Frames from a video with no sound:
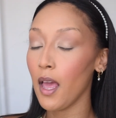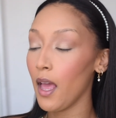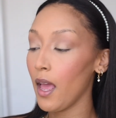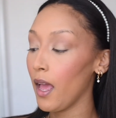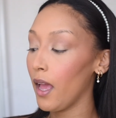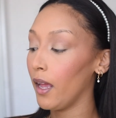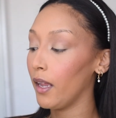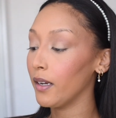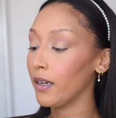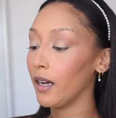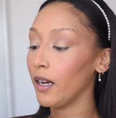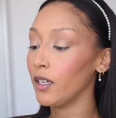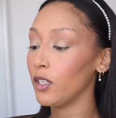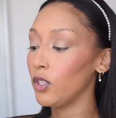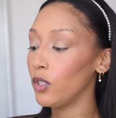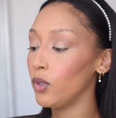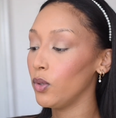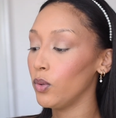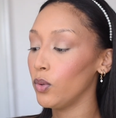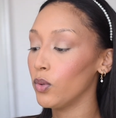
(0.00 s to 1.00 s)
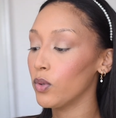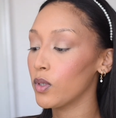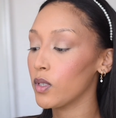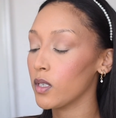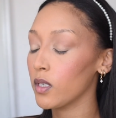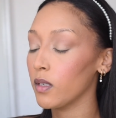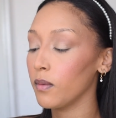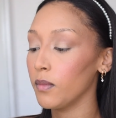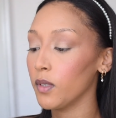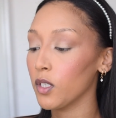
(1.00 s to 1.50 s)
and I
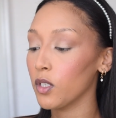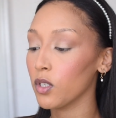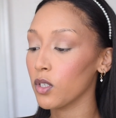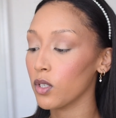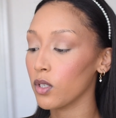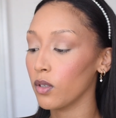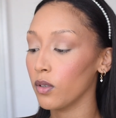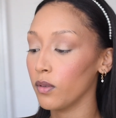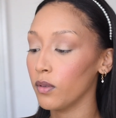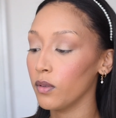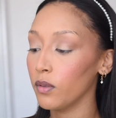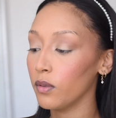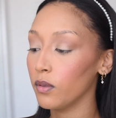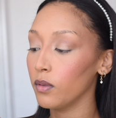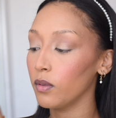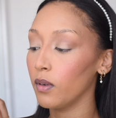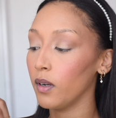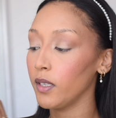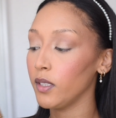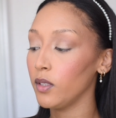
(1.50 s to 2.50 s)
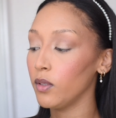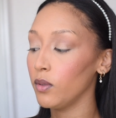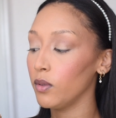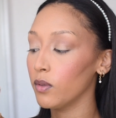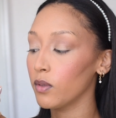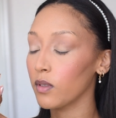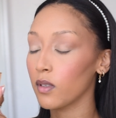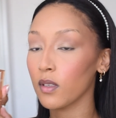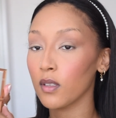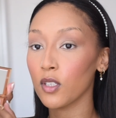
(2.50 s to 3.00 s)
used, let me just show you, I
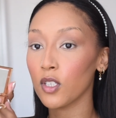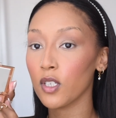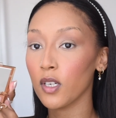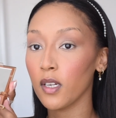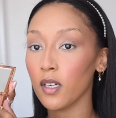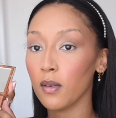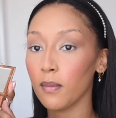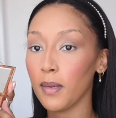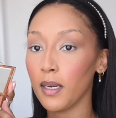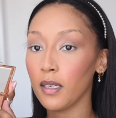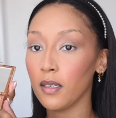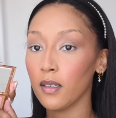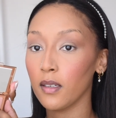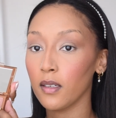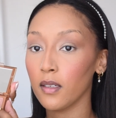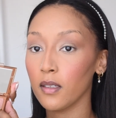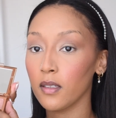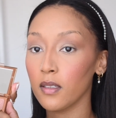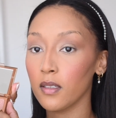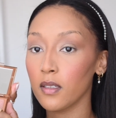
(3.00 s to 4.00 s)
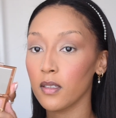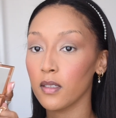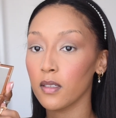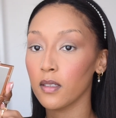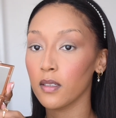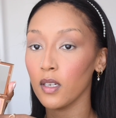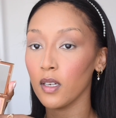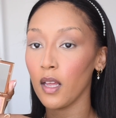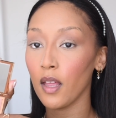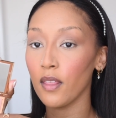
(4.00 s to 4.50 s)
used the shade on my lid
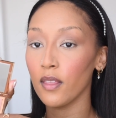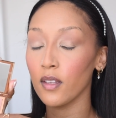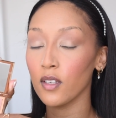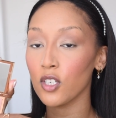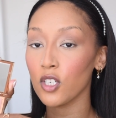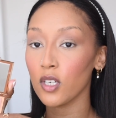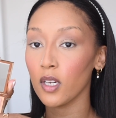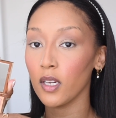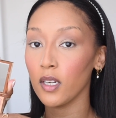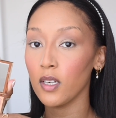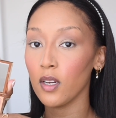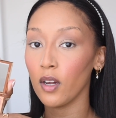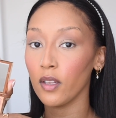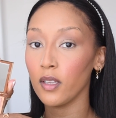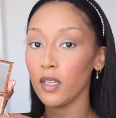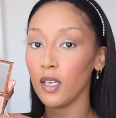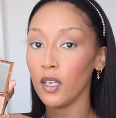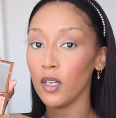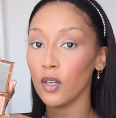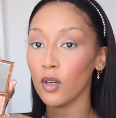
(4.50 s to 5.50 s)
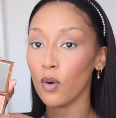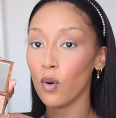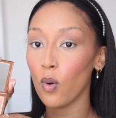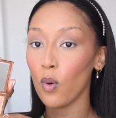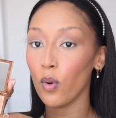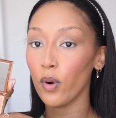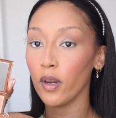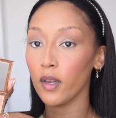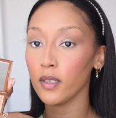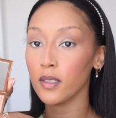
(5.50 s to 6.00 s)
and the shade on the inner
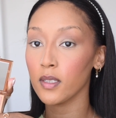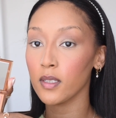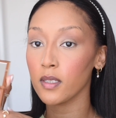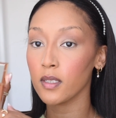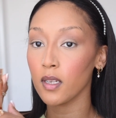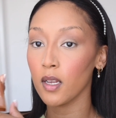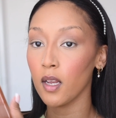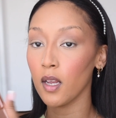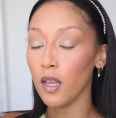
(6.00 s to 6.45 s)
corners.